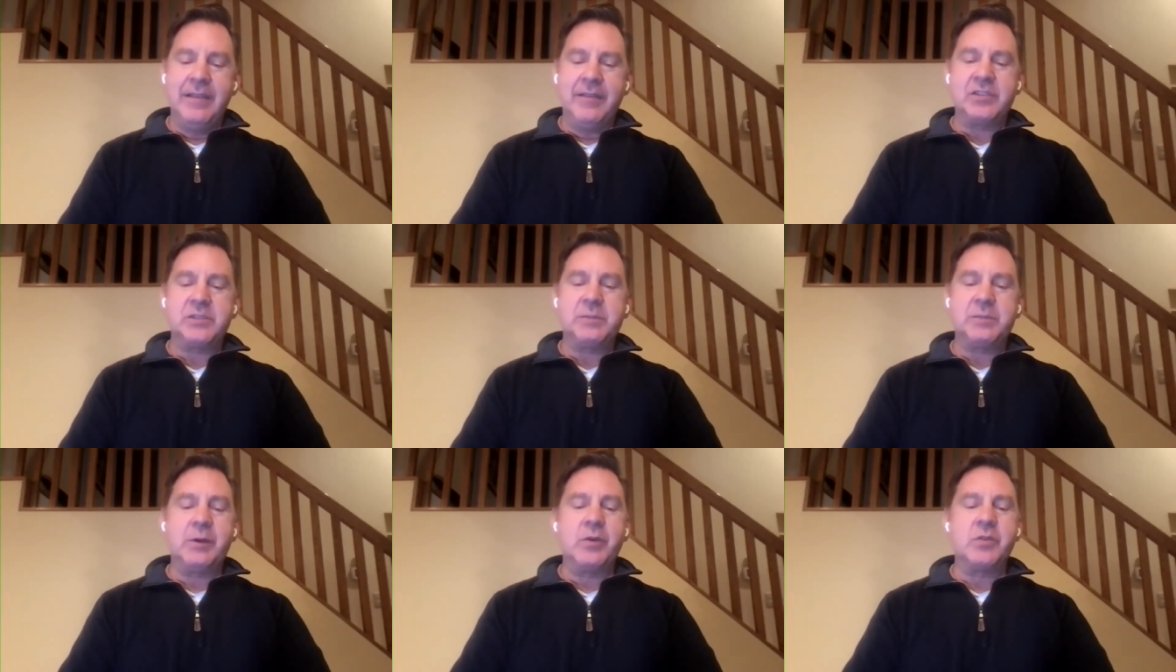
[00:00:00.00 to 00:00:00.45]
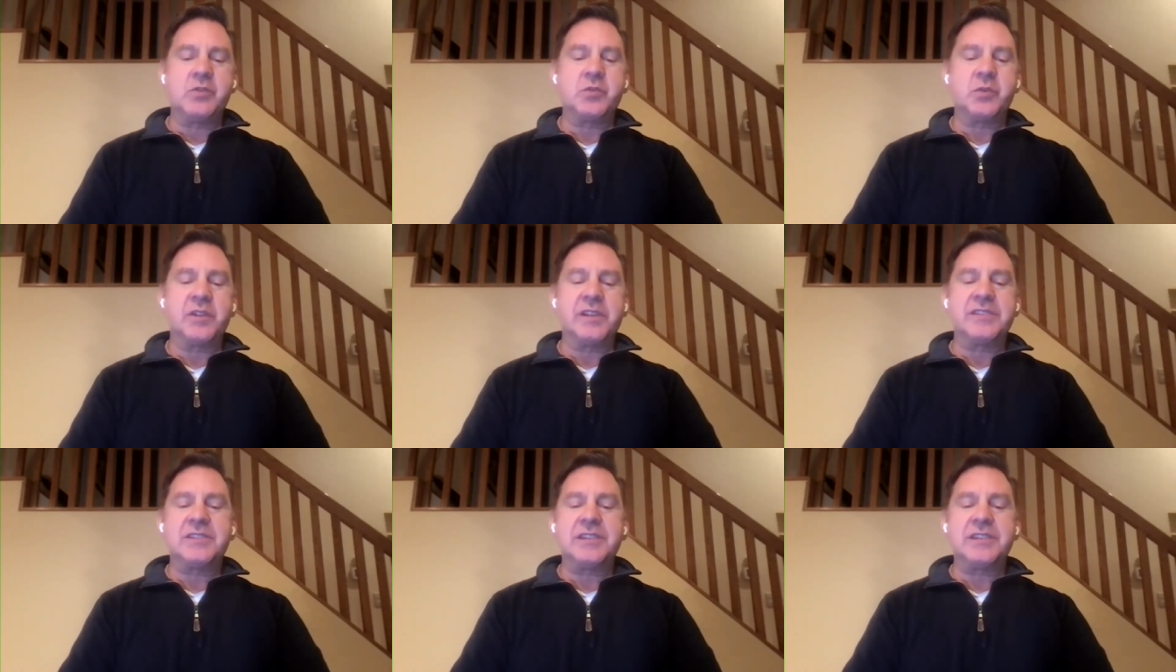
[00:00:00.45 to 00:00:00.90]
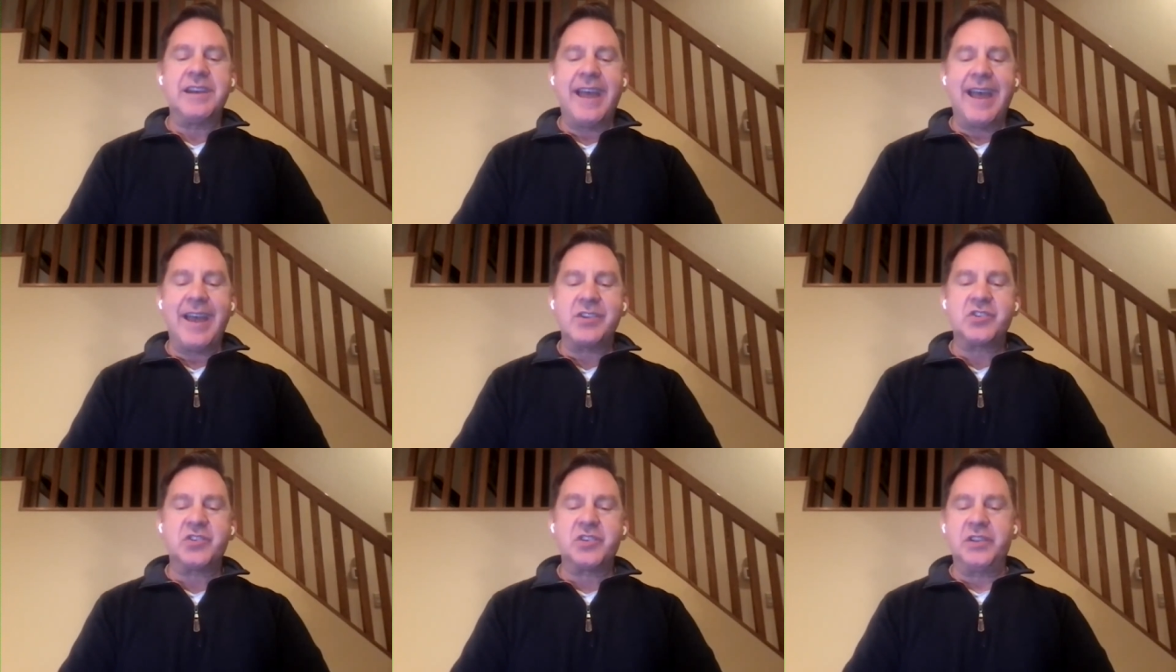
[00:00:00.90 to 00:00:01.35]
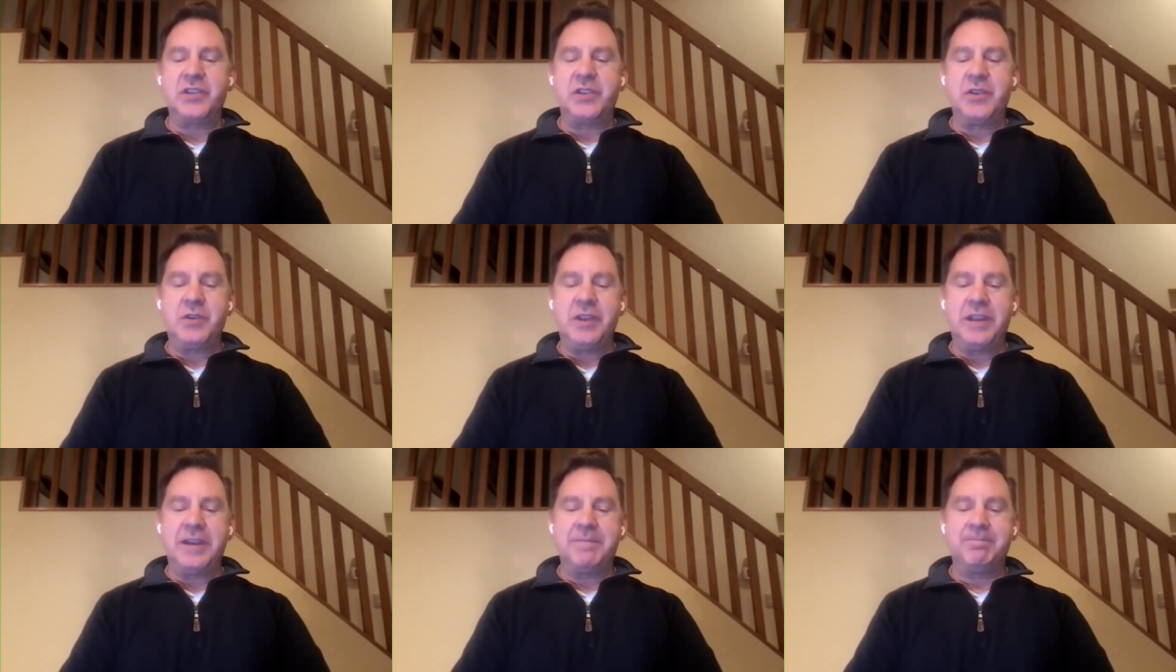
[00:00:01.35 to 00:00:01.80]
the Spiritualist National
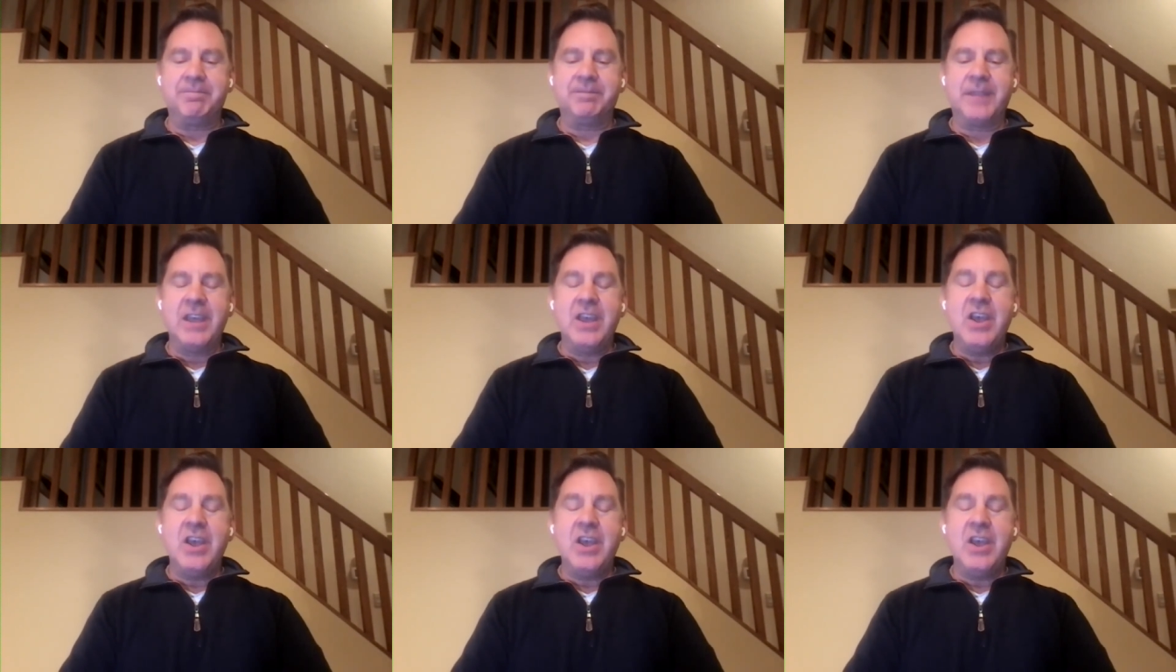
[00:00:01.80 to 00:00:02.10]
Union.